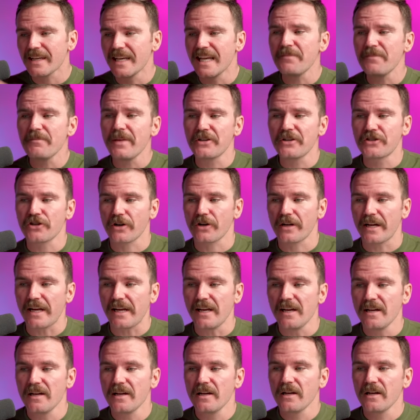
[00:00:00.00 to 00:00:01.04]
in
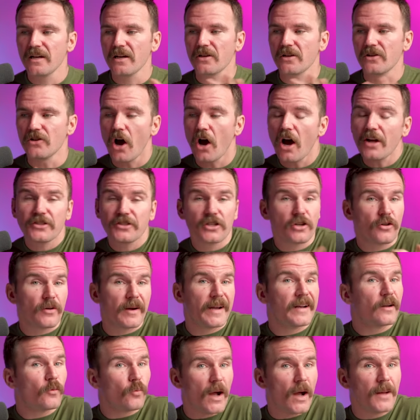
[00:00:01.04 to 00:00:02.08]
Midjourney, not to
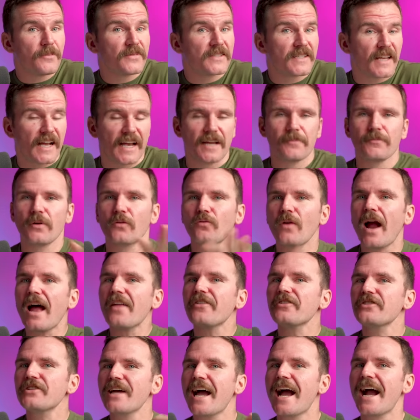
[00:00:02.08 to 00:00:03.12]
create a website, but
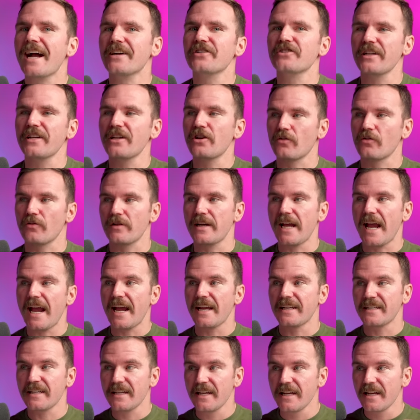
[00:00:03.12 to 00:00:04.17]
rather to actually
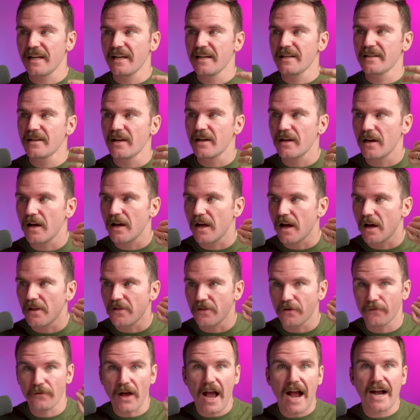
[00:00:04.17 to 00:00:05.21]
create
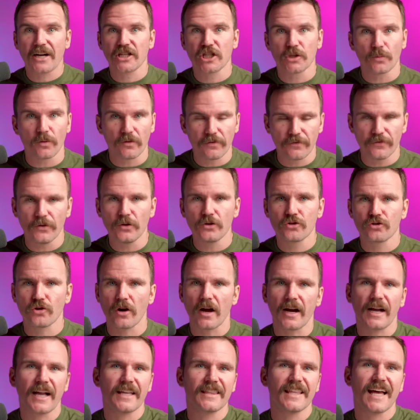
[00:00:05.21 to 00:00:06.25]
the actual food
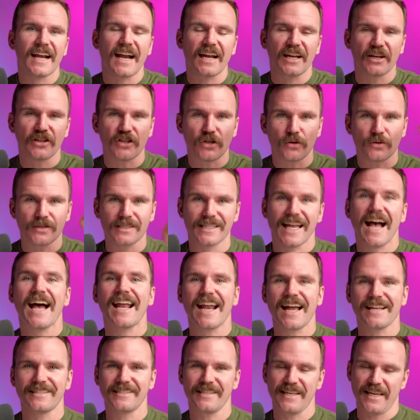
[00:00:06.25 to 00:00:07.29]
truck that I can use
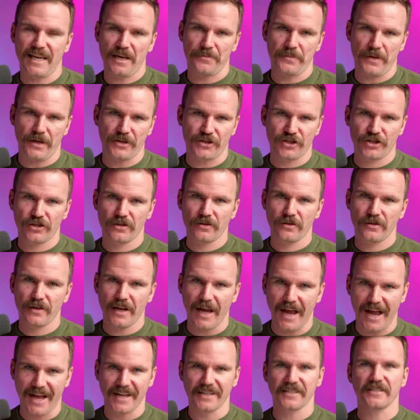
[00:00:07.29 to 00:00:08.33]
that as the image,
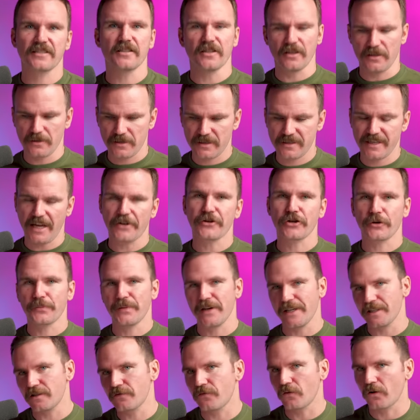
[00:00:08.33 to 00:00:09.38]
as the
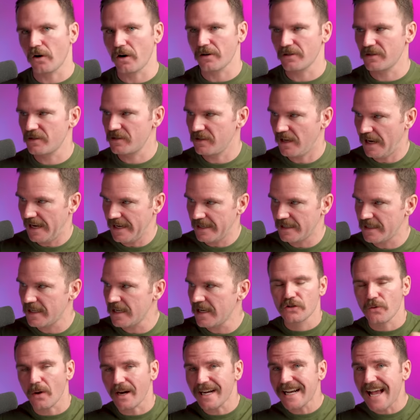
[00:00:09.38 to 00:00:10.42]
centerpiece for our site.
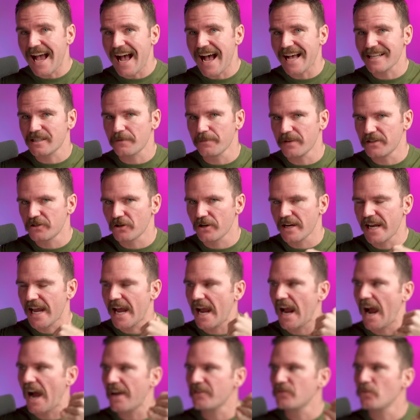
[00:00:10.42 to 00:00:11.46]
So I'm going to ask Midjourney
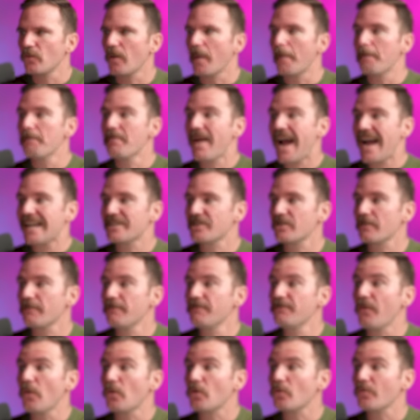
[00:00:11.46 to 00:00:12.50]
AI to imagine a
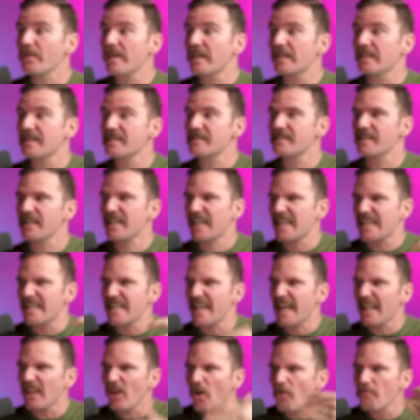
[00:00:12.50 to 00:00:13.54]
photorealistic
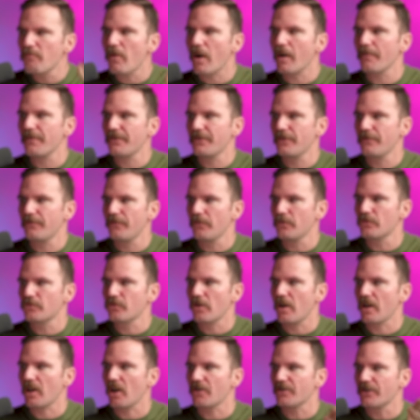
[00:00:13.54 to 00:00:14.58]
yellow barbecue food
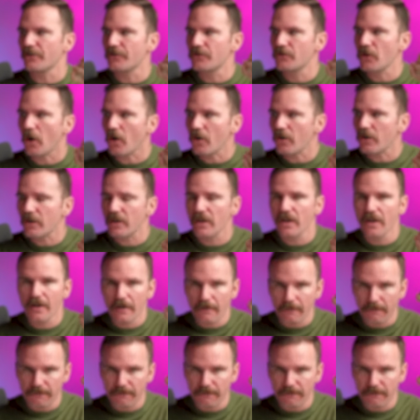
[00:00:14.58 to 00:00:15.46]
truck on a dark,